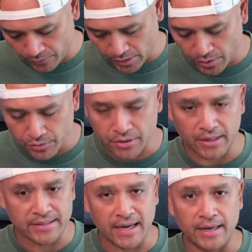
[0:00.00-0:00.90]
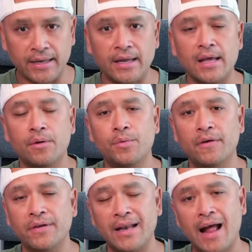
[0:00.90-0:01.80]
Hugely excited. We have
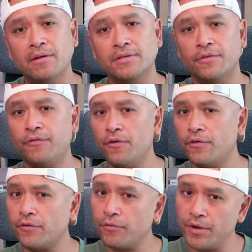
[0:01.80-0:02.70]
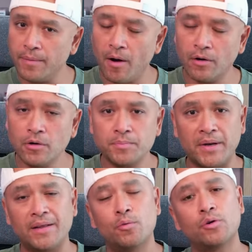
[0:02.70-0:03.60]
announced the first 3 models, but
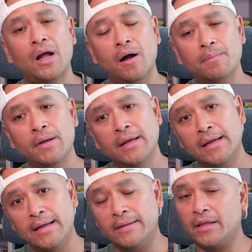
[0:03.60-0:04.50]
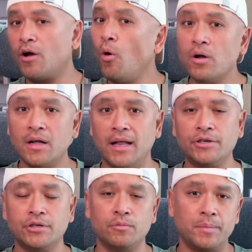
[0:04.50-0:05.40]
it will come. The whole
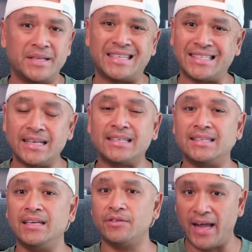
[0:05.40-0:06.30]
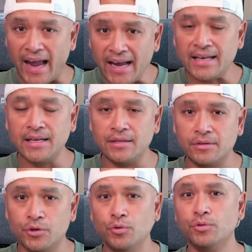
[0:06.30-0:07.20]
collection would be 60 to
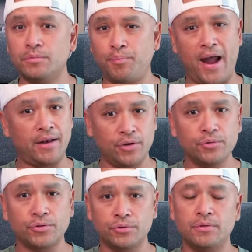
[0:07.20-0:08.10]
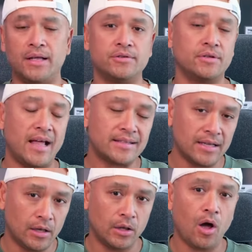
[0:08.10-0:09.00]
80 brand new tooling. So that's a
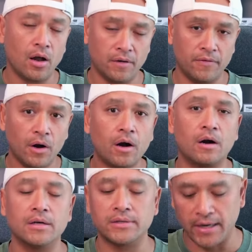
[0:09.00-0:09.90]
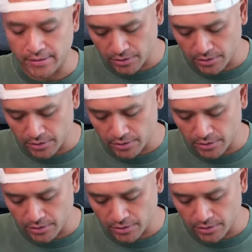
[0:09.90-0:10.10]
lot of cars, right?